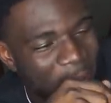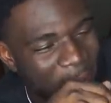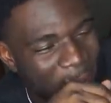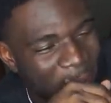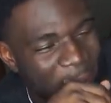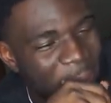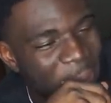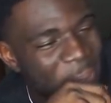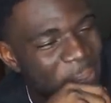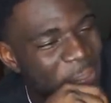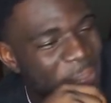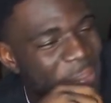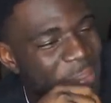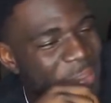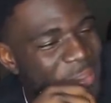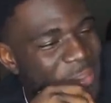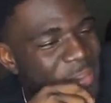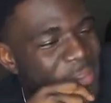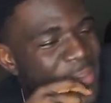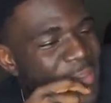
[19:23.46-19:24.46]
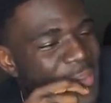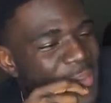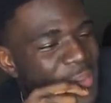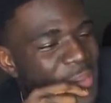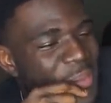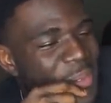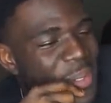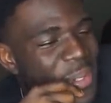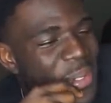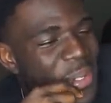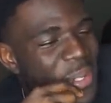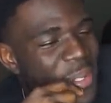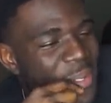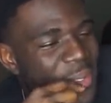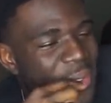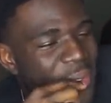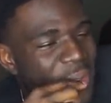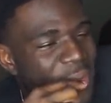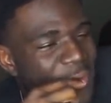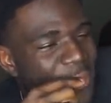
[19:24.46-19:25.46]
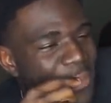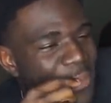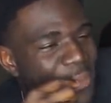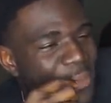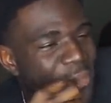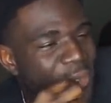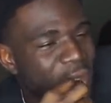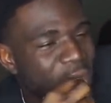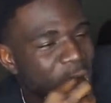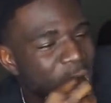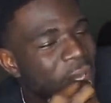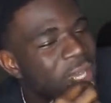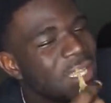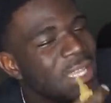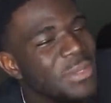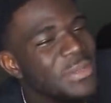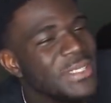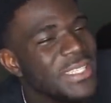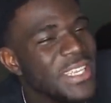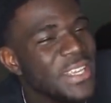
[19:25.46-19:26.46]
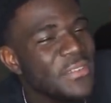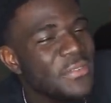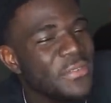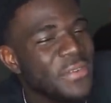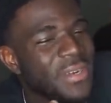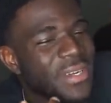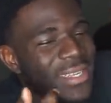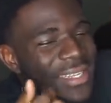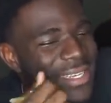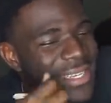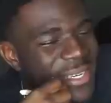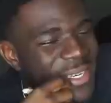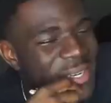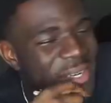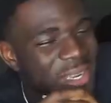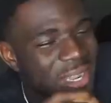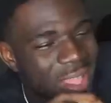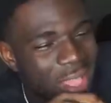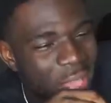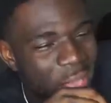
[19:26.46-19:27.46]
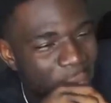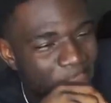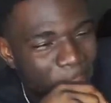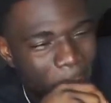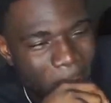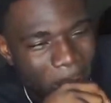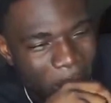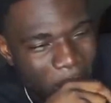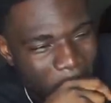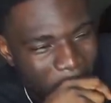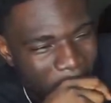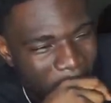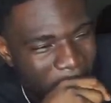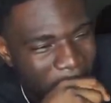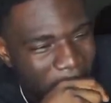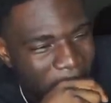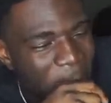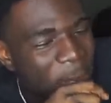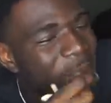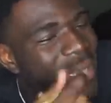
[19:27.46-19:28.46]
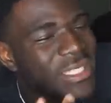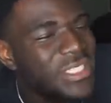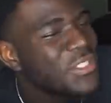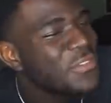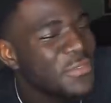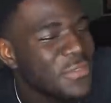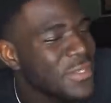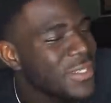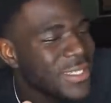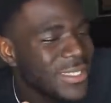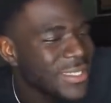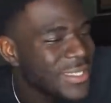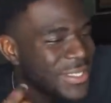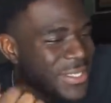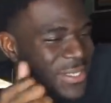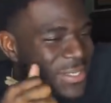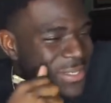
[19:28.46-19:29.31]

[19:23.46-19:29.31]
I miss you too, friend. How are you? How's the family? Why you keep saying friend? I'm not your friend.